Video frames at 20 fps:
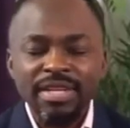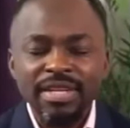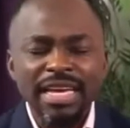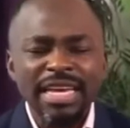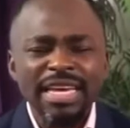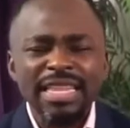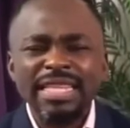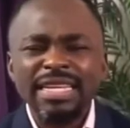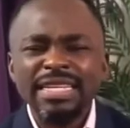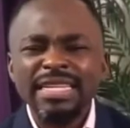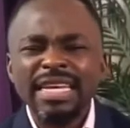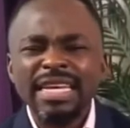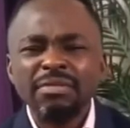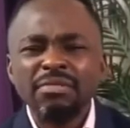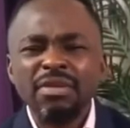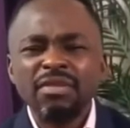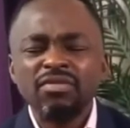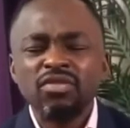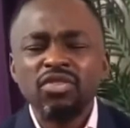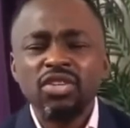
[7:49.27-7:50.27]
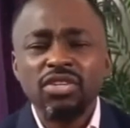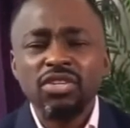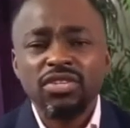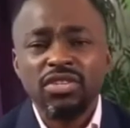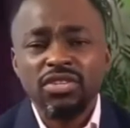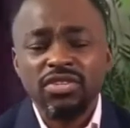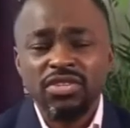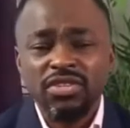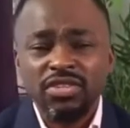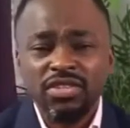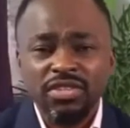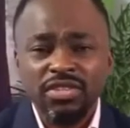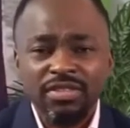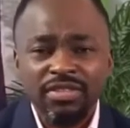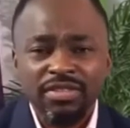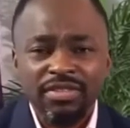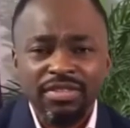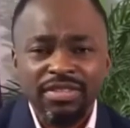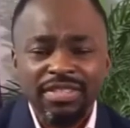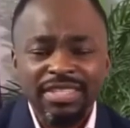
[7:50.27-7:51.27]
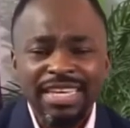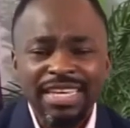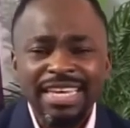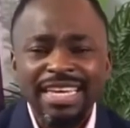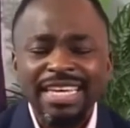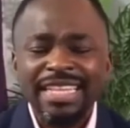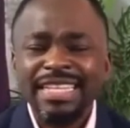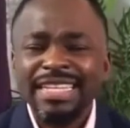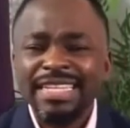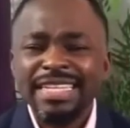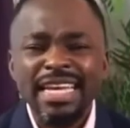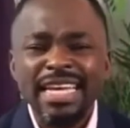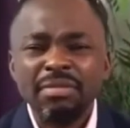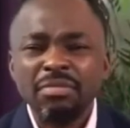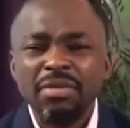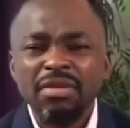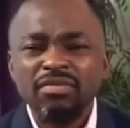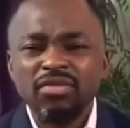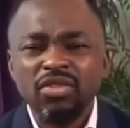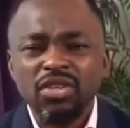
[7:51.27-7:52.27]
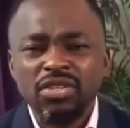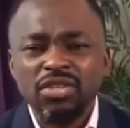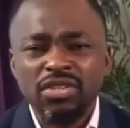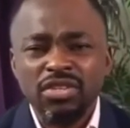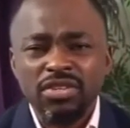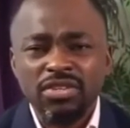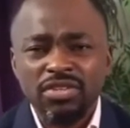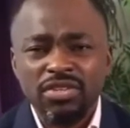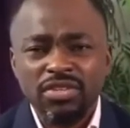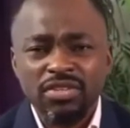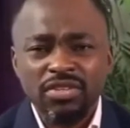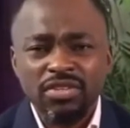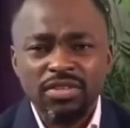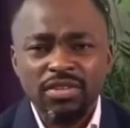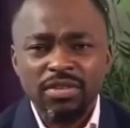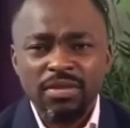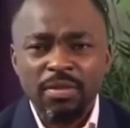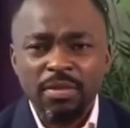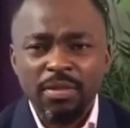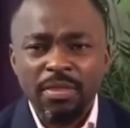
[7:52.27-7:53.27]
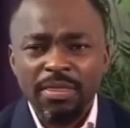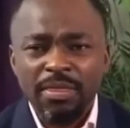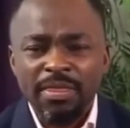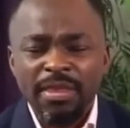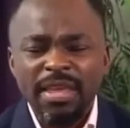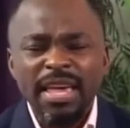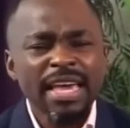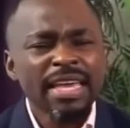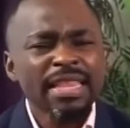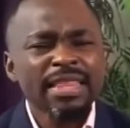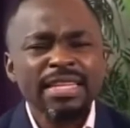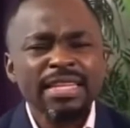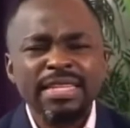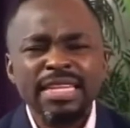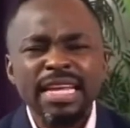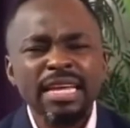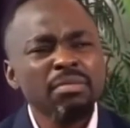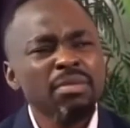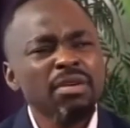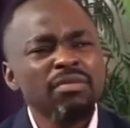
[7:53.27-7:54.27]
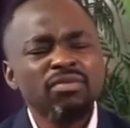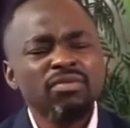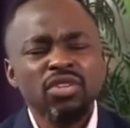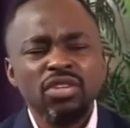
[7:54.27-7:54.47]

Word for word: In the name of Jesus. Amen. In the name of Jesus. In the name of